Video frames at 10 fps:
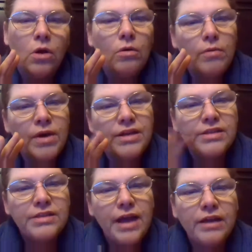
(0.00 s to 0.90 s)
What
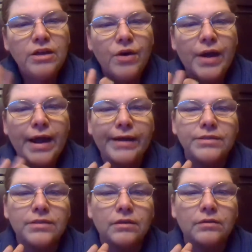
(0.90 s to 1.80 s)
is that, you
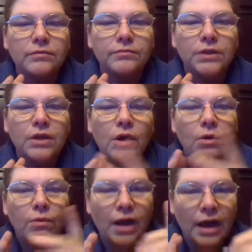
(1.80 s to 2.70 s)
ask?
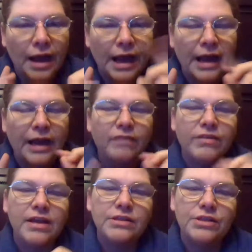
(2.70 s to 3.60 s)
Well, I have
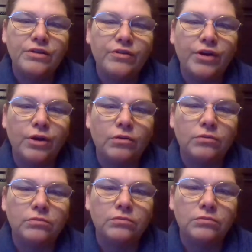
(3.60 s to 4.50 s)
the answer for you.
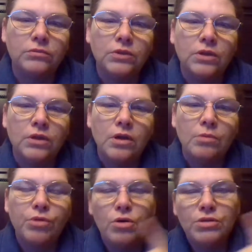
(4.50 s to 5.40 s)

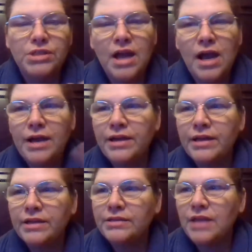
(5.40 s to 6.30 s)

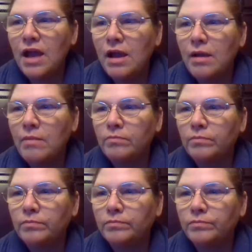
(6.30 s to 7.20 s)
Protonics,
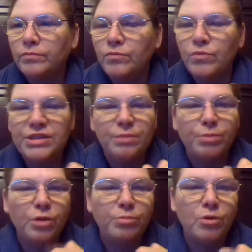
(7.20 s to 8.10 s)
What's the
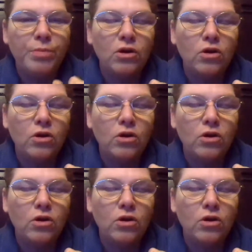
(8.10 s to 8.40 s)
purple pill